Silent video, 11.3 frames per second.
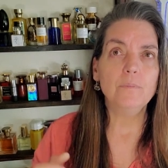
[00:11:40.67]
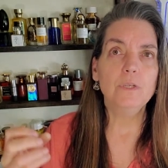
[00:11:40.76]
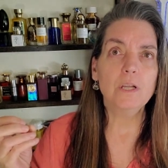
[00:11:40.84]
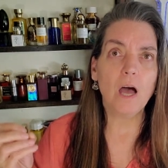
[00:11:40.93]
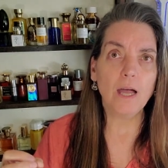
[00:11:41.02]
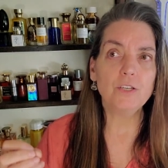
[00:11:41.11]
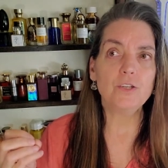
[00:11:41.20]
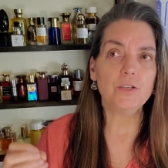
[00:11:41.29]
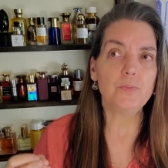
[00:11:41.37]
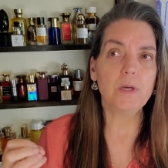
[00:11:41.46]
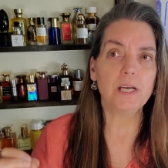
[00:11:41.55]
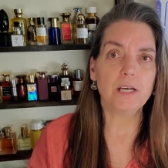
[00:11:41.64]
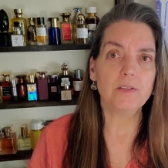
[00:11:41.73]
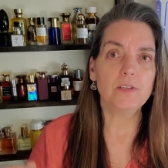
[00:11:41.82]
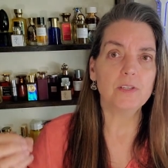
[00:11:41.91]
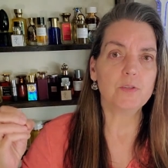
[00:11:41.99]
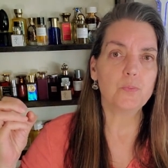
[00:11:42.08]
not just
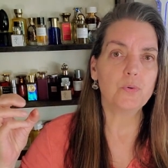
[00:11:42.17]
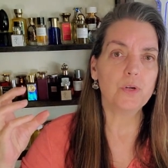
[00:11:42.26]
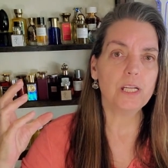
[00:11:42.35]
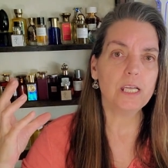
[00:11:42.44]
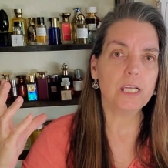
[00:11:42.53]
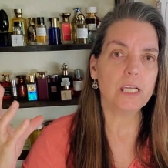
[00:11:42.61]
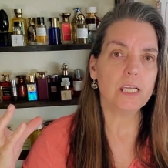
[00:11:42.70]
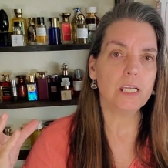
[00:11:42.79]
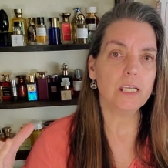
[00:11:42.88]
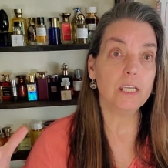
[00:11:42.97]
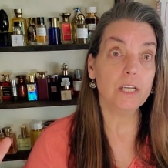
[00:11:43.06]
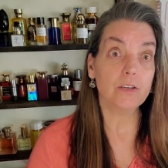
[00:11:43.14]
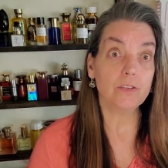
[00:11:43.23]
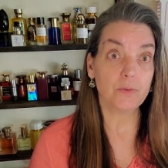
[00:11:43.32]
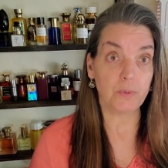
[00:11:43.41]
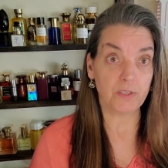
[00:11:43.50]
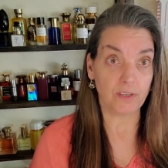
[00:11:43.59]
because it's pretty year
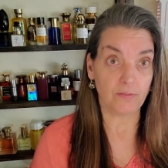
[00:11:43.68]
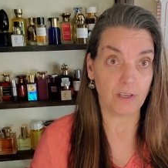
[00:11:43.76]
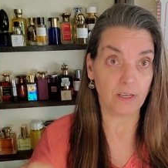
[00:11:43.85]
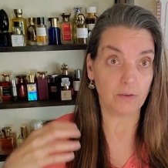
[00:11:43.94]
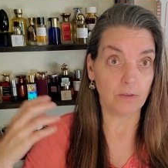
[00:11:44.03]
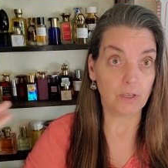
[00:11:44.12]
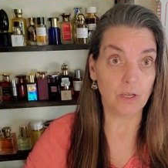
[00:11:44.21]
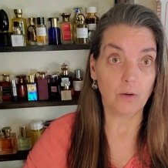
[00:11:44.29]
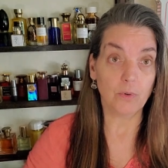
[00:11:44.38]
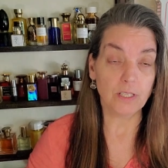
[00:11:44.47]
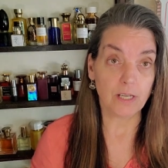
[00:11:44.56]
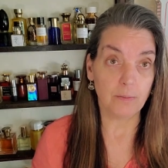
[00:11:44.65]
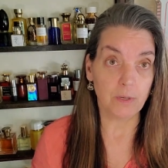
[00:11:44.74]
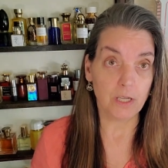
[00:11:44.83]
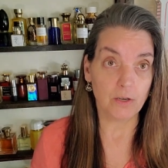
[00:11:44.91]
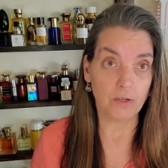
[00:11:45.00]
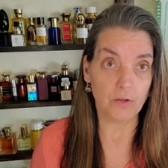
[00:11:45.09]
specific, you know, what time
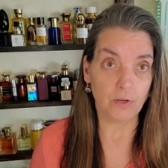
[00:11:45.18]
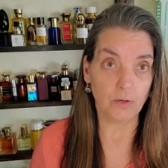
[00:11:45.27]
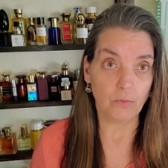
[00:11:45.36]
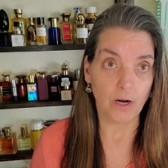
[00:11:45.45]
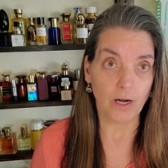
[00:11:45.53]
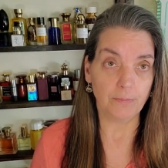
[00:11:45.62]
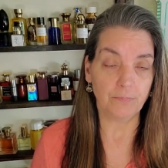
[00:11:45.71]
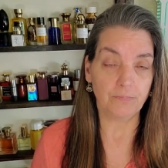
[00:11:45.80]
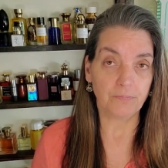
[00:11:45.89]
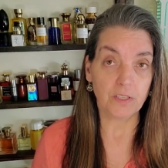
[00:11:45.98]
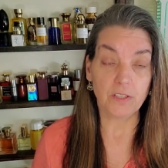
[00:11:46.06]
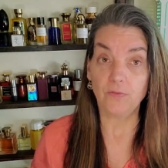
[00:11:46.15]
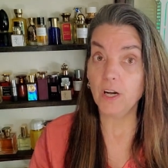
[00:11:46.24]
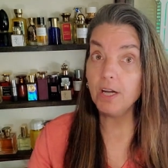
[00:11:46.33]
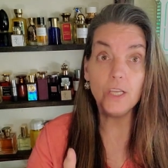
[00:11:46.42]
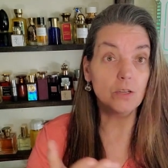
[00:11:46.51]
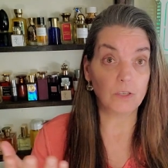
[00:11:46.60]
of year you can wear it. It's
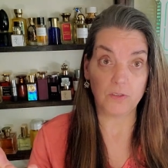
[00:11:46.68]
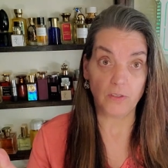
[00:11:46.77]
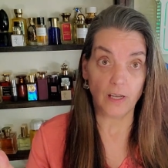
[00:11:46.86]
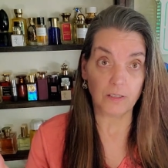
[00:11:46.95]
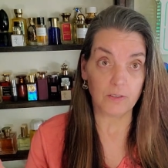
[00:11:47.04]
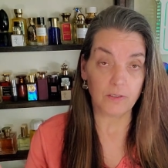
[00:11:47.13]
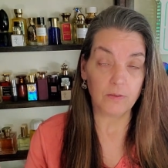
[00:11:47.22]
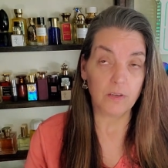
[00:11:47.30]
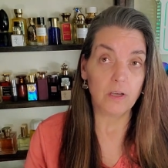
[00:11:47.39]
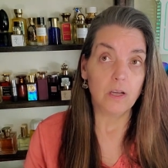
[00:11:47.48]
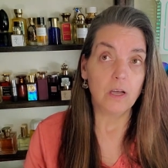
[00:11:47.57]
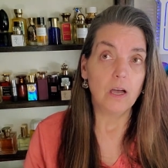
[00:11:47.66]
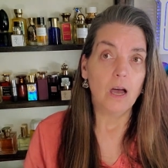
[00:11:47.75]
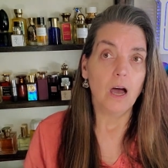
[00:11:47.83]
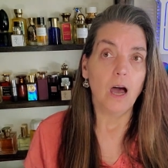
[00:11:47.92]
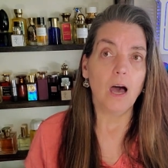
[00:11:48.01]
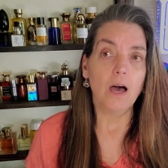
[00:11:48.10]
very unisex.
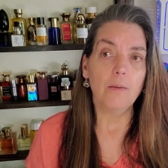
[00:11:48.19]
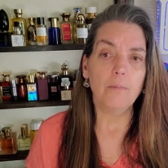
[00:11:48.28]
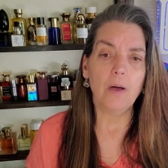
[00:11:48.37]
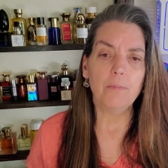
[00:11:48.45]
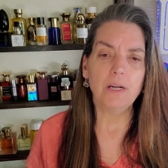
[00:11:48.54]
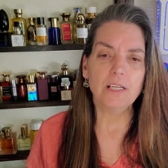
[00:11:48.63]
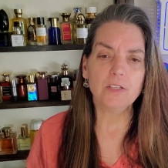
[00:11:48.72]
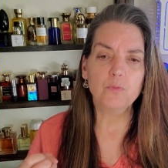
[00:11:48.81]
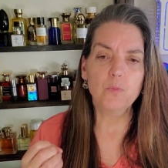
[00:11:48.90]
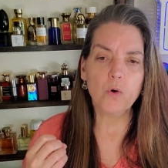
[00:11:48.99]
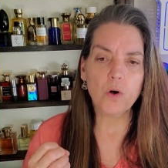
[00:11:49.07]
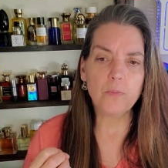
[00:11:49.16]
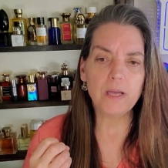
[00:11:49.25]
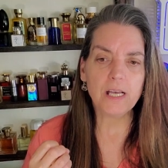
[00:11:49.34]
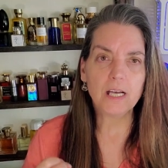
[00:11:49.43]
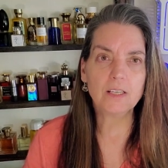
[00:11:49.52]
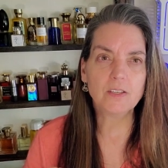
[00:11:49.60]
Um, but it's more
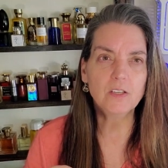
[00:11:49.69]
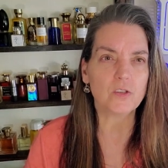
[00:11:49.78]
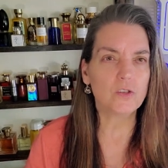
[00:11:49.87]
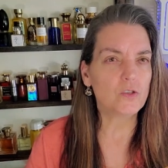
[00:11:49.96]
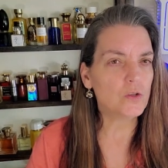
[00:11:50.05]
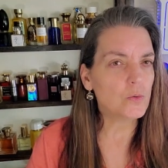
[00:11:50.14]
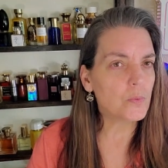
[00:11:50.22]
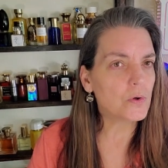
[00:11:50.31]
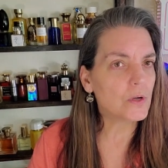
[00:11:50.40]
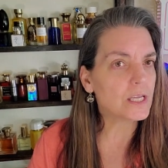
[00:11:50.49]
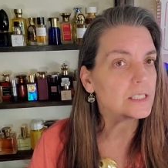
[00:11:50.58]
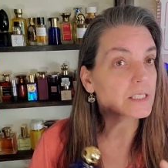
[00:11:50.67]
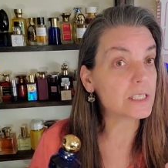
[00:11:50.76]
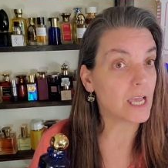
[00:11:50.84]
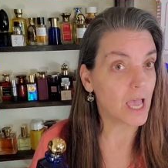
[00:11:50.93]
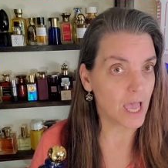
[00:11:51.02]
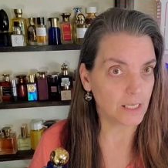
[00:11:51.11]
because it's super
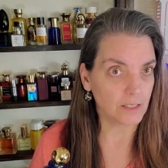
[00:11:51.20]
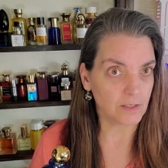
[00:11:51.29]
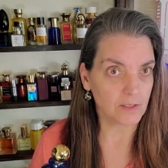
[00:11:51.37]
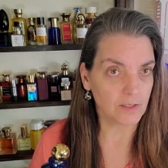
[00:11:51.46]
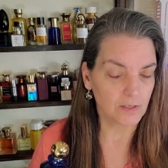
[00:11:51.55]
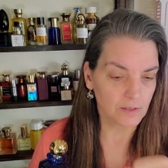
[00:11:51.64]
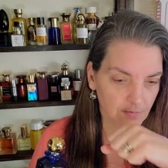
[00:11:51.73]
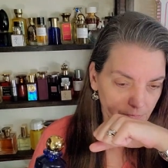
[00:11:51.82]
intense.